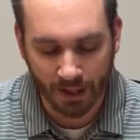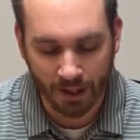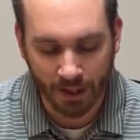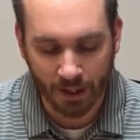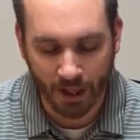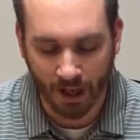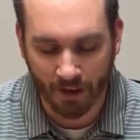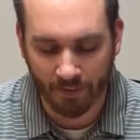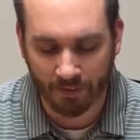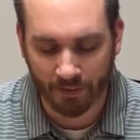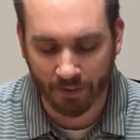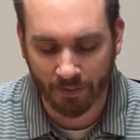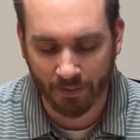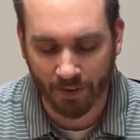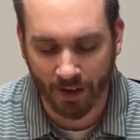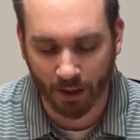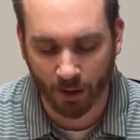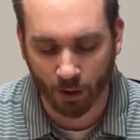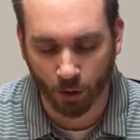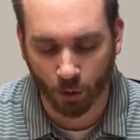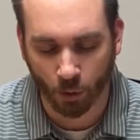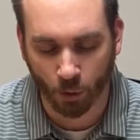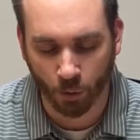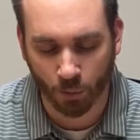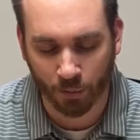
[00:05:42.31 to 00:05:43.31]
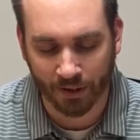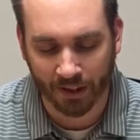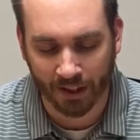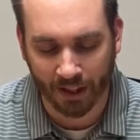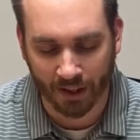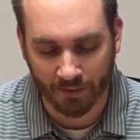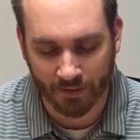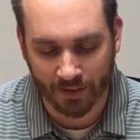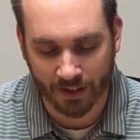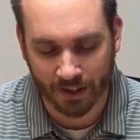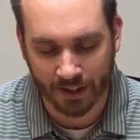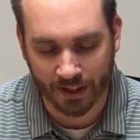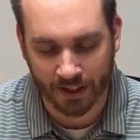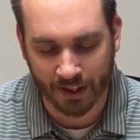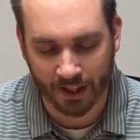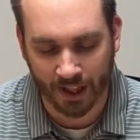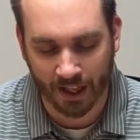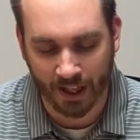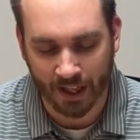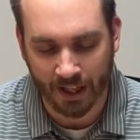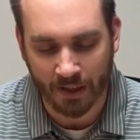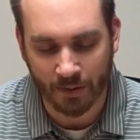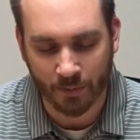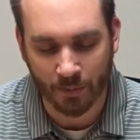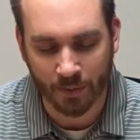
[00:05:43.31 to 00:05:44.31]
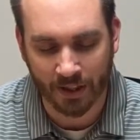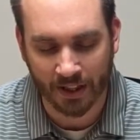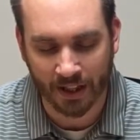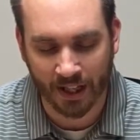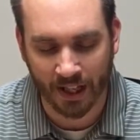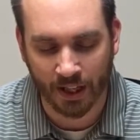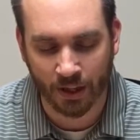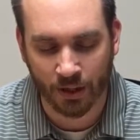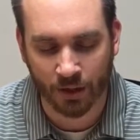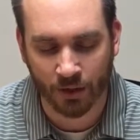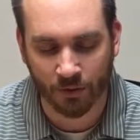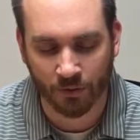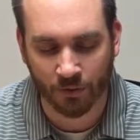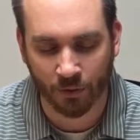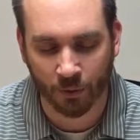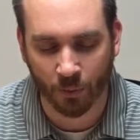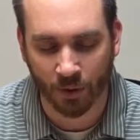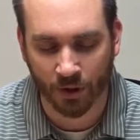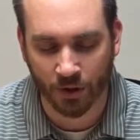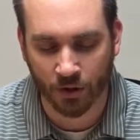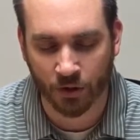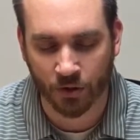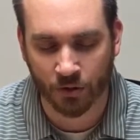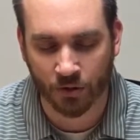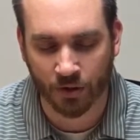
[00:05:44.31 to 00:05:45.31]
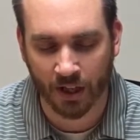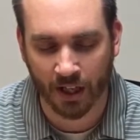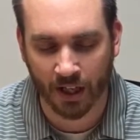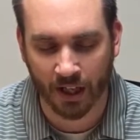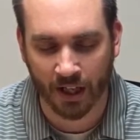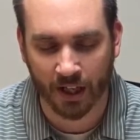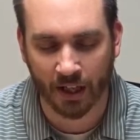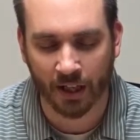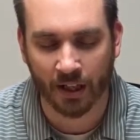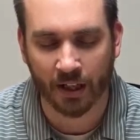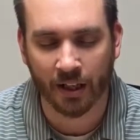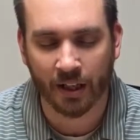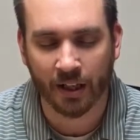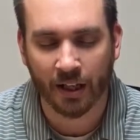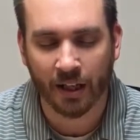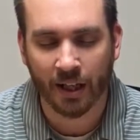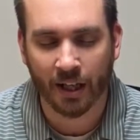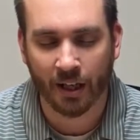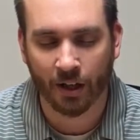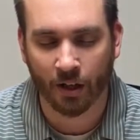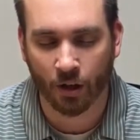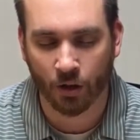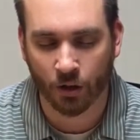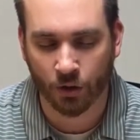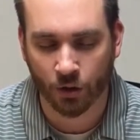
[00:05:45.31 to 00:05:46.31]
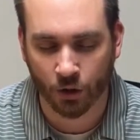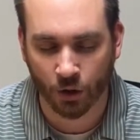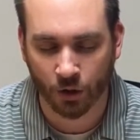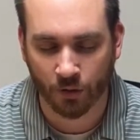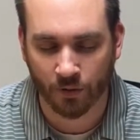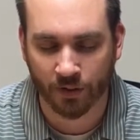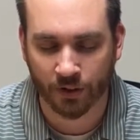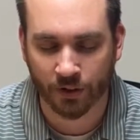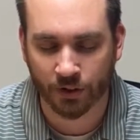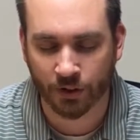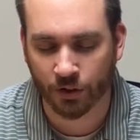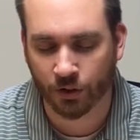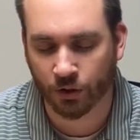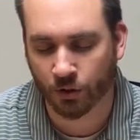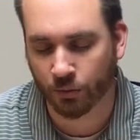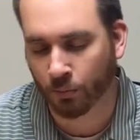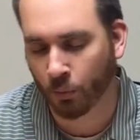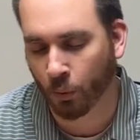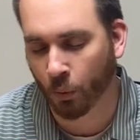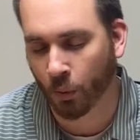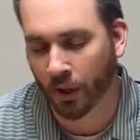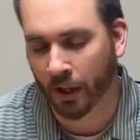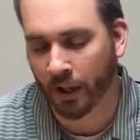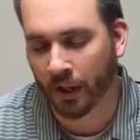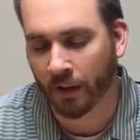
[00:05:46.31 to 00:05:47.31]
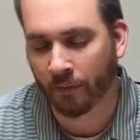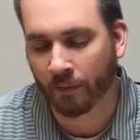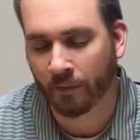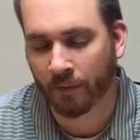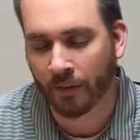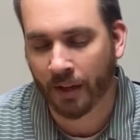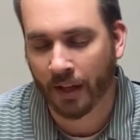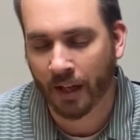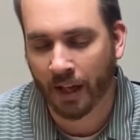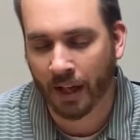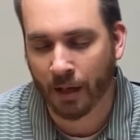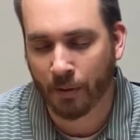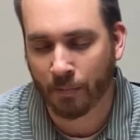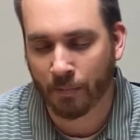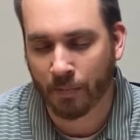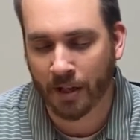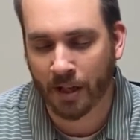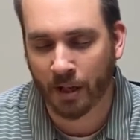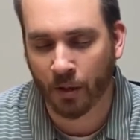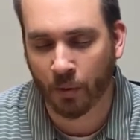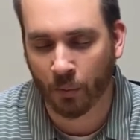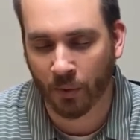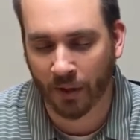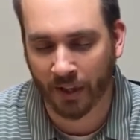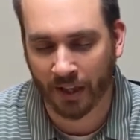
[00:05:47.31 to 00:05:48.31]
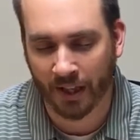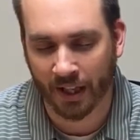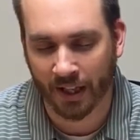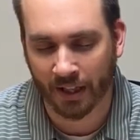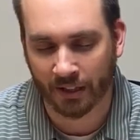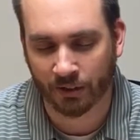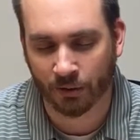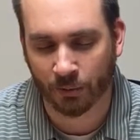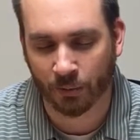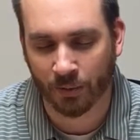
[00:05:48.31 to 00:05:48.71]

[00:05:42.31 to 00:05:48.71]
Dear Heavenly Father, Lord, we love You tonight. We thank You for what You did in our service this morning and being with us.